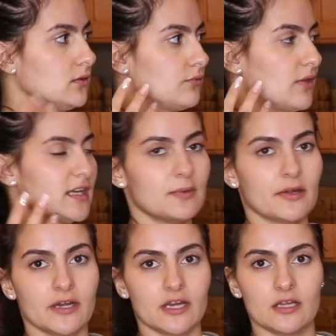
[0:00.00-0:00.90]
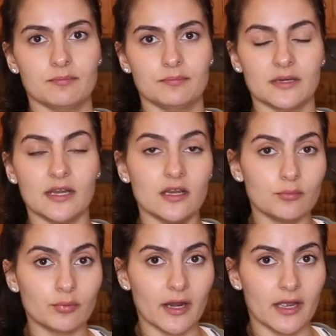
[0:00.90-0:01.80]
raspberry banana
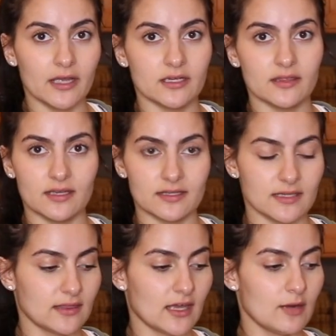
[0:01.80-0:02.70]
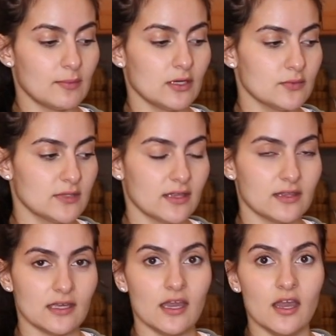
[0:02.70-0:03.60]
bread and things like that, I've been using
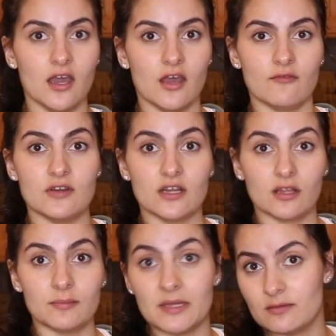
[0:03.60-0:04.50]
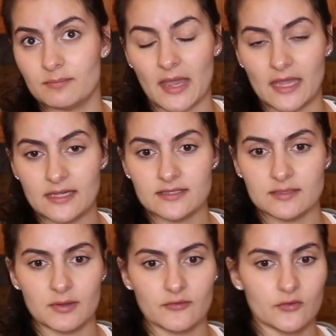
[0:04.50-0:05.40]
the vanilla bean paste.
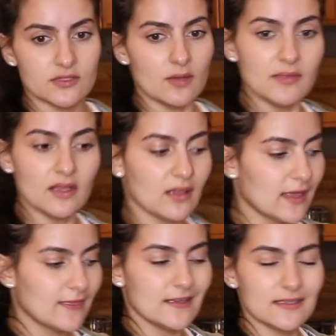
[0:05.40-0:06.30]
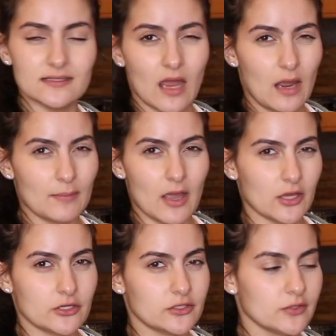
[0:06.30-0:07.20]
But for something like this, I'm not
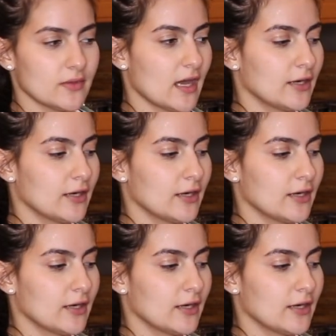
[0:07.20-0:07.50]
going to do that.